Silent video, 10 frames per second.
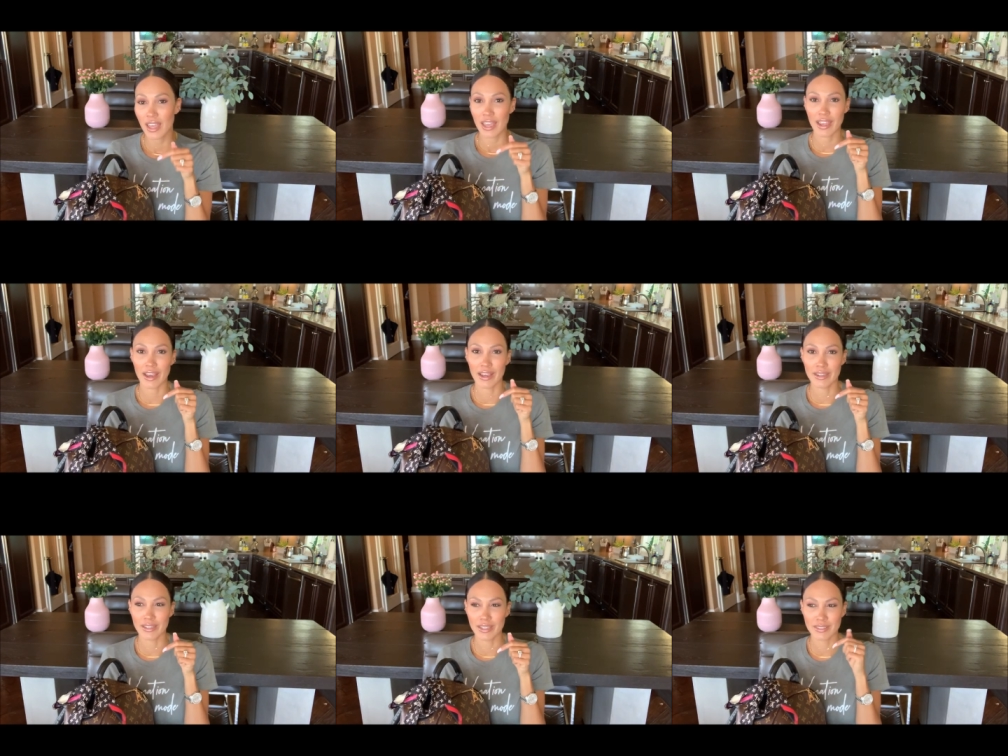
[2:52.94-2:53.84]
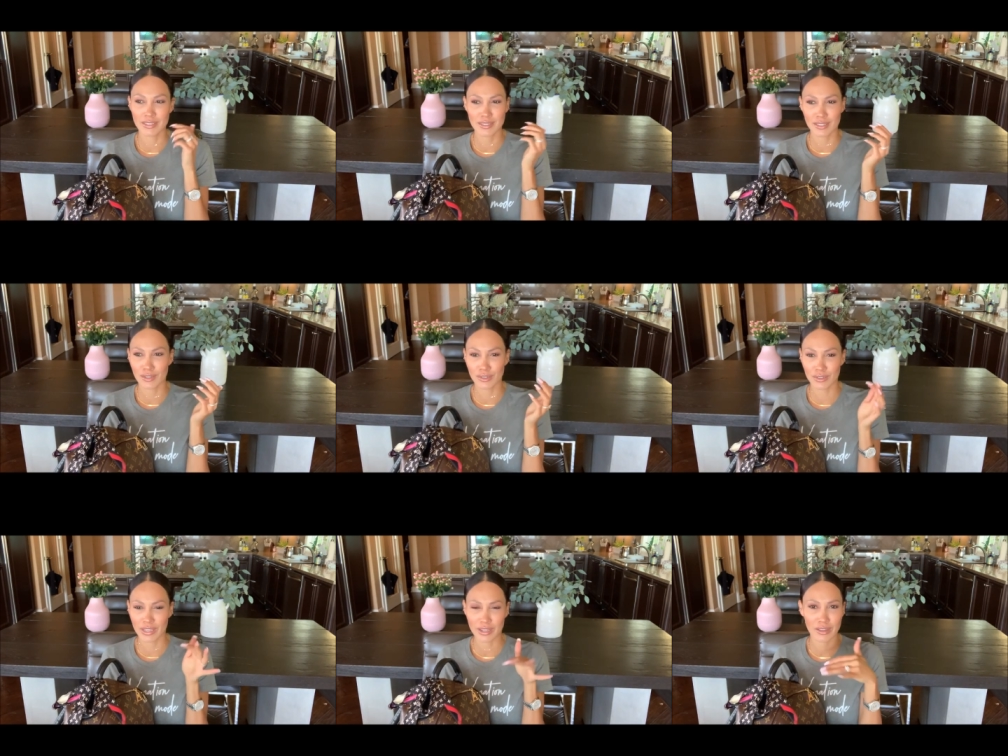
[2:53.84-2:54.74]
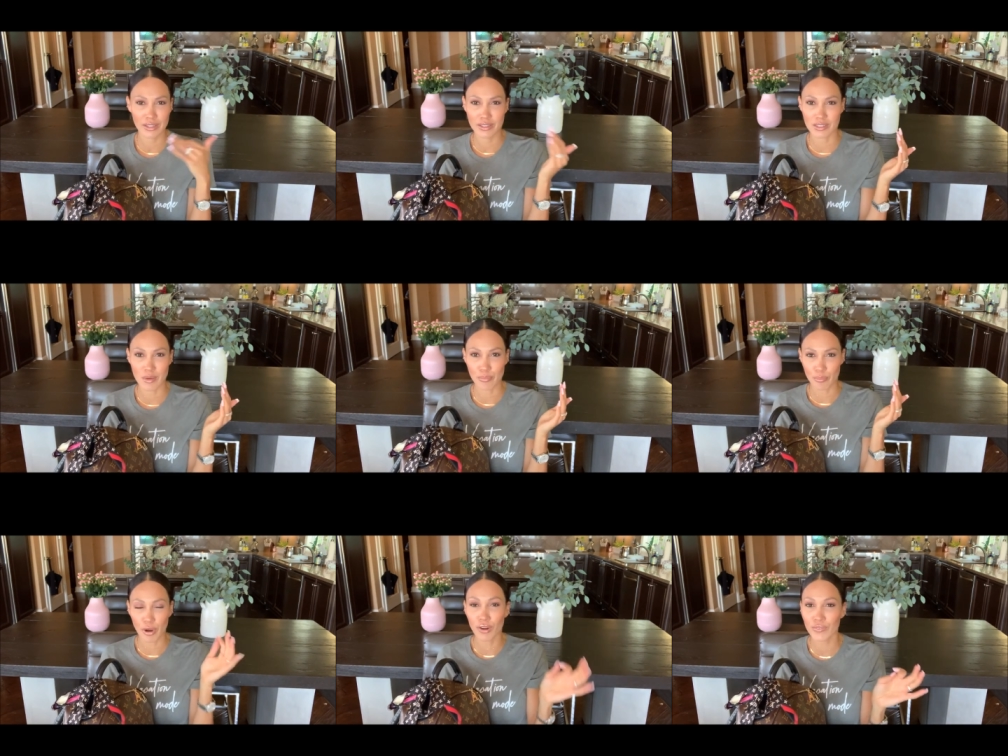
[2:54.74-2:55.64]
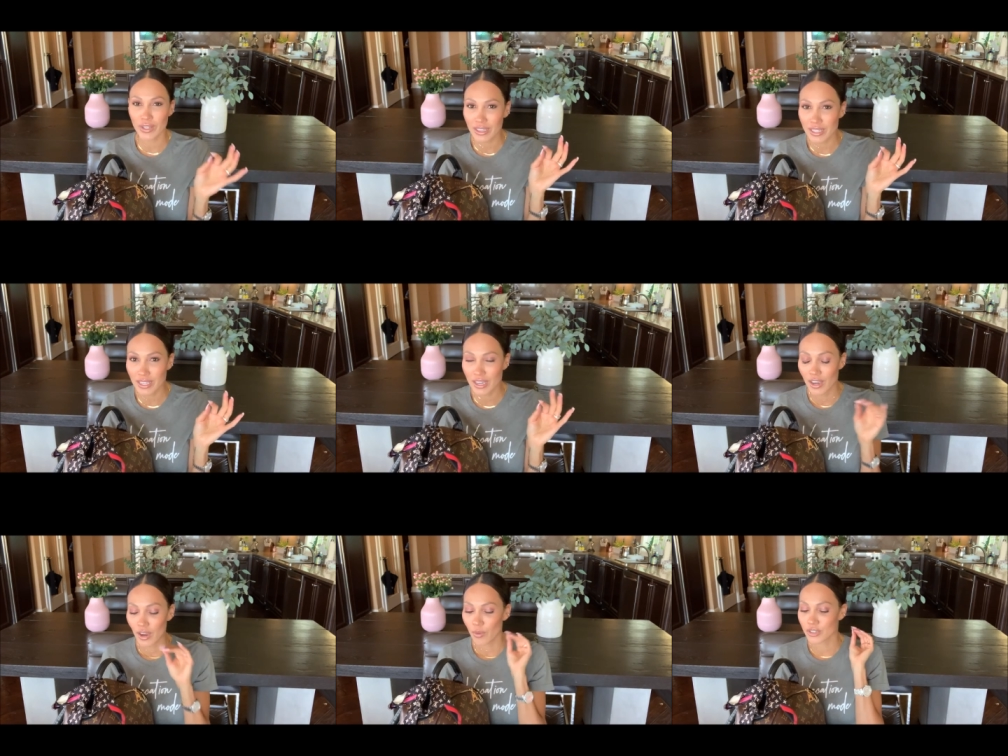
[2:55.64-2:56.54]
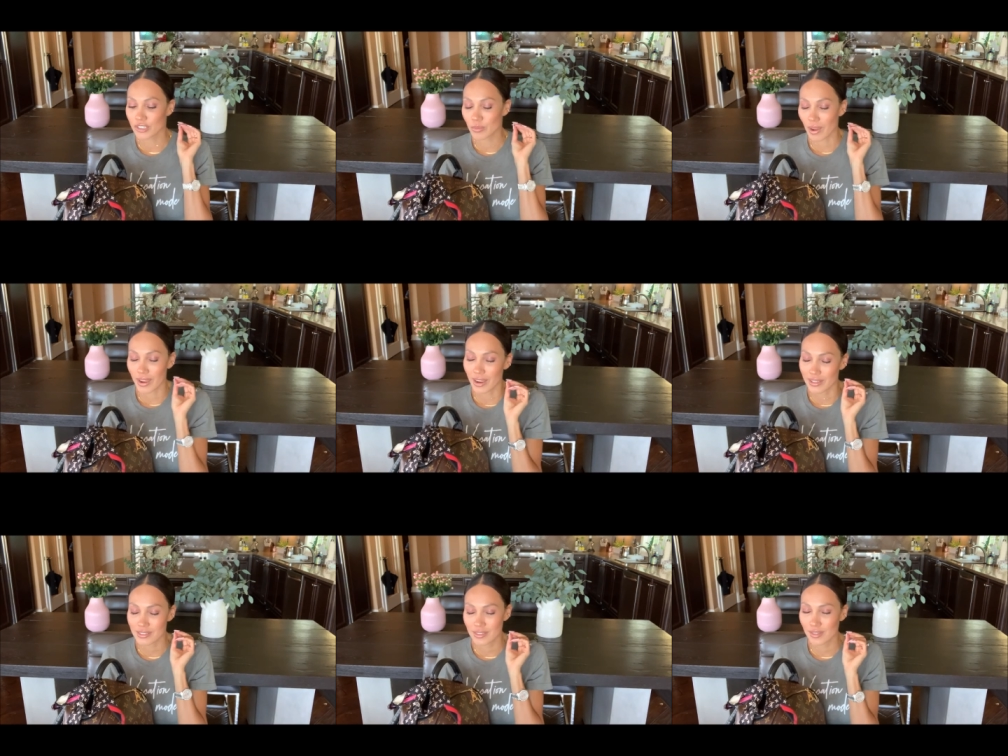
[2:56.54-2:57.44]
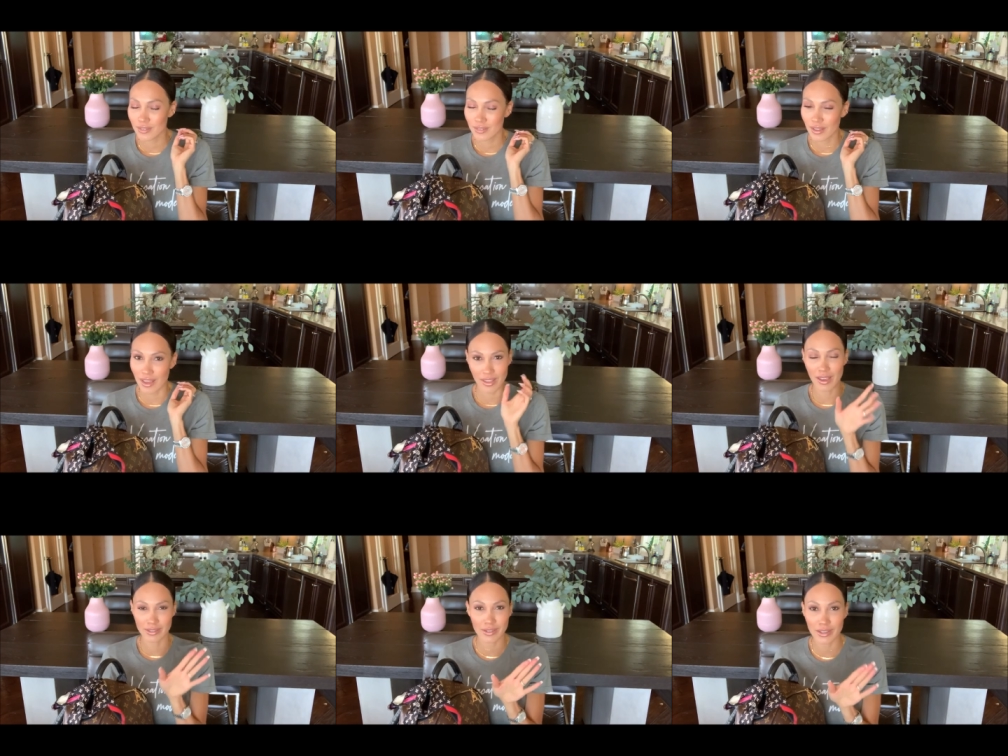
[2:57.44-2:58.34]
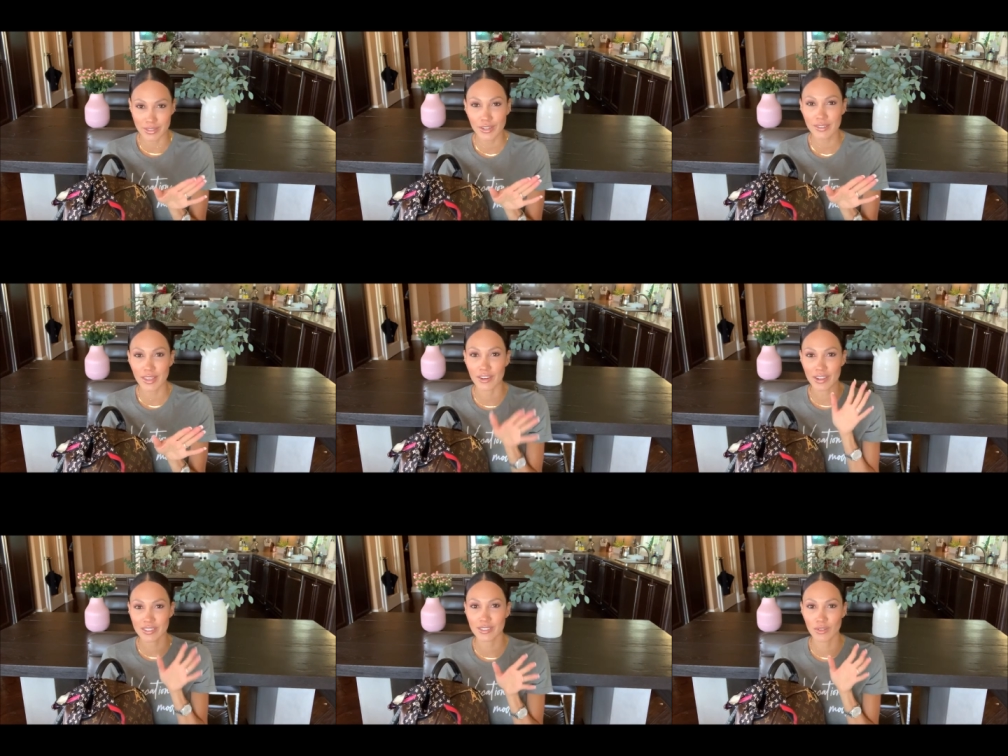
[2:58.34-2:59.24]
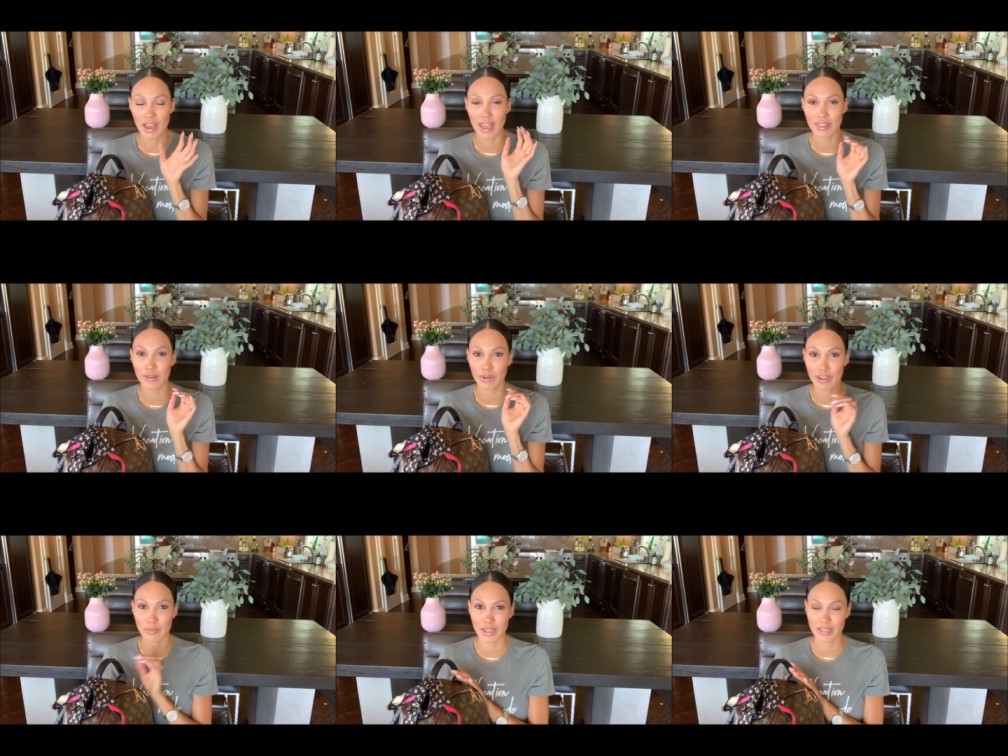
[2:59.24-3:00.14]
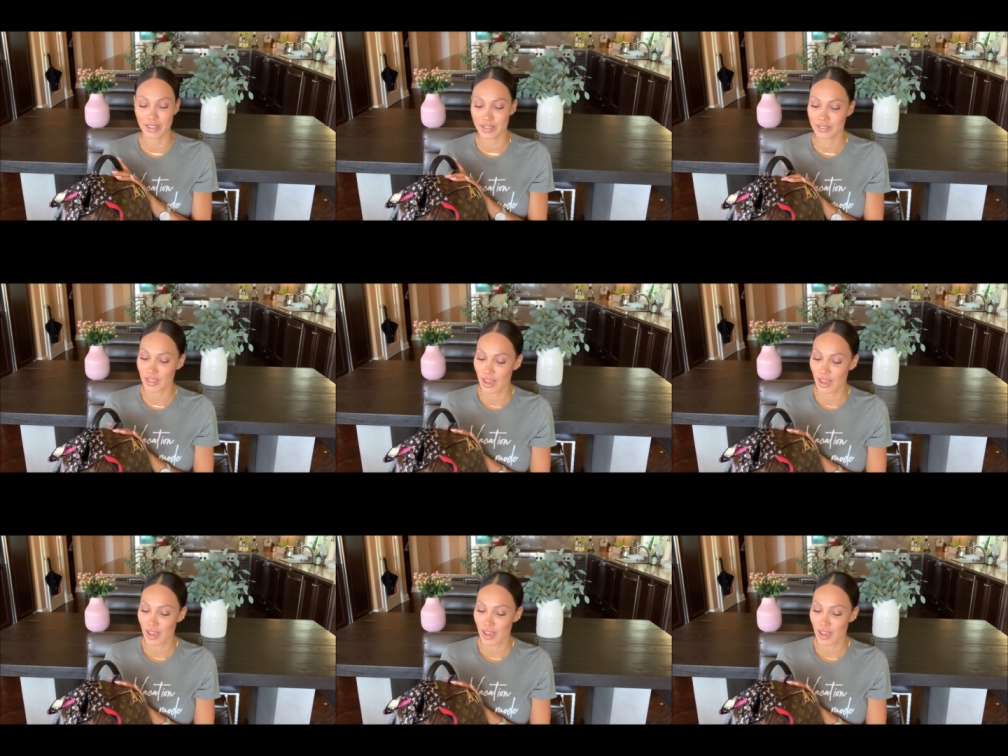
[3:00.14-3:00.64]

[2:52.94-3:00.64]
and it cleans up perfectly, which is why a year later, I still highly recommend this.